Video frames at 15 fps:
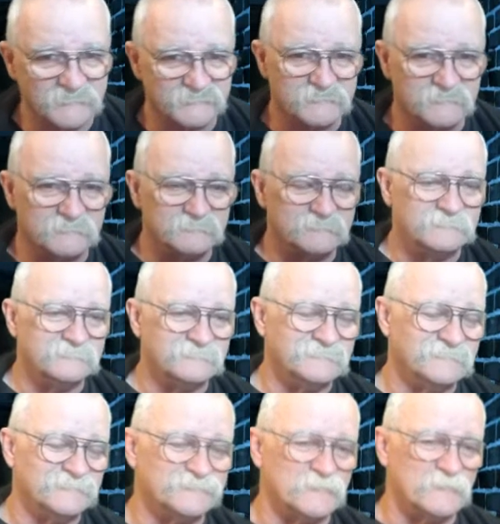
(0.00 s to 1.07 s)
is,
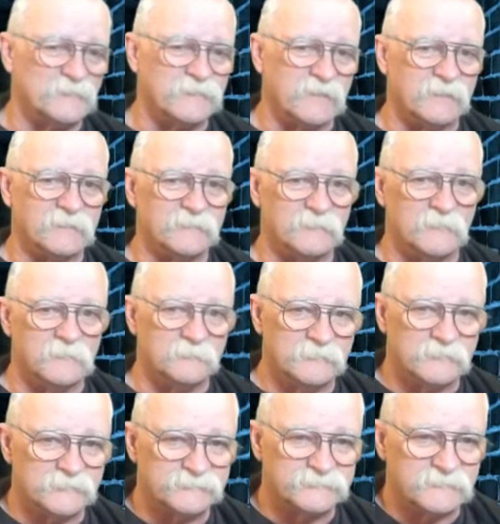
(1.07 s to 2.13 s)
it's okay and all, but
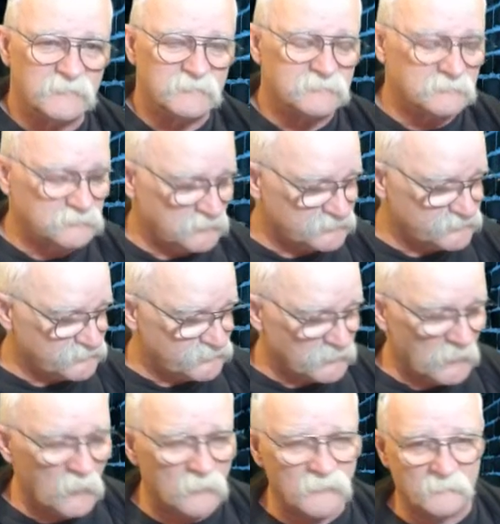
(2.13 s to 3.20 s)
it's kind of kludgy.
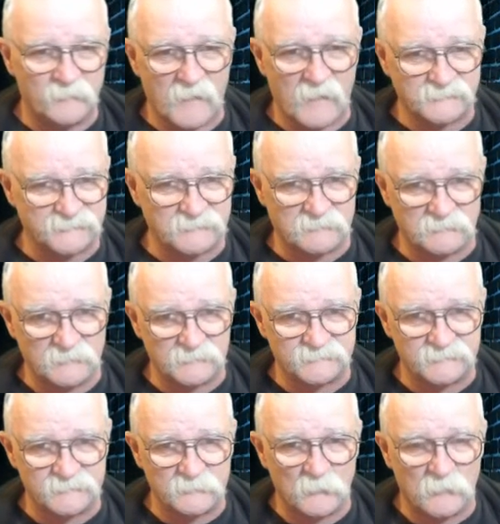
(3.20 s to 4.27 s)
All the bots are
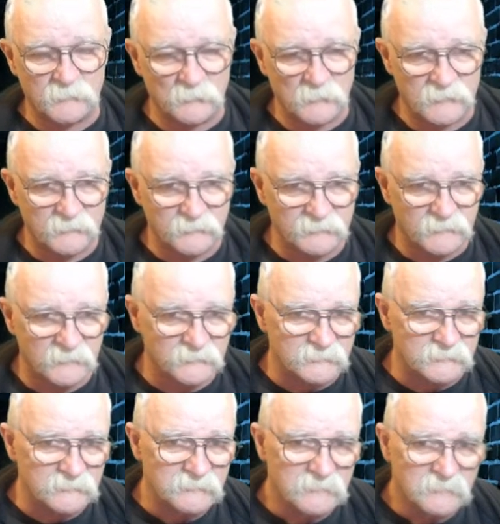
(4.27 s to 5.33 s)
kludgy in one way or
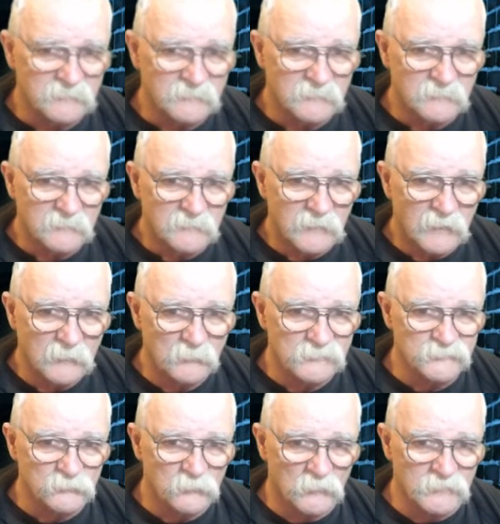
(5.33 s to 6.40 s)
another. I
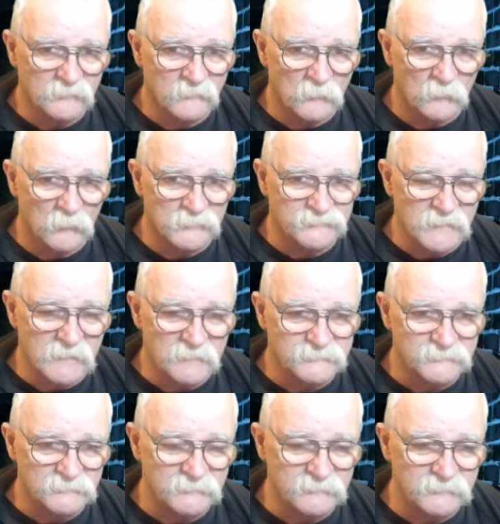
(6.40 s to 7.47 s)
wish one of them was
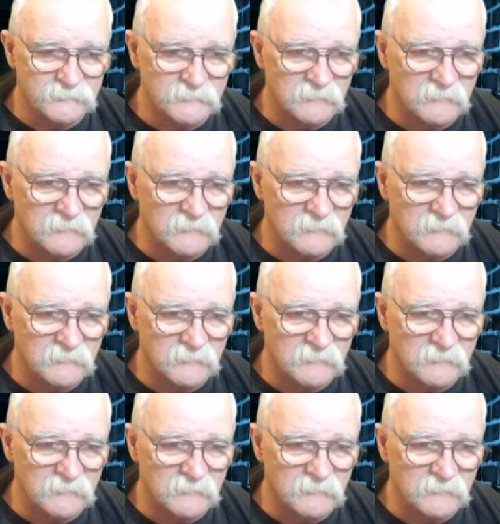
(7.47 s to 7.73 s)
actually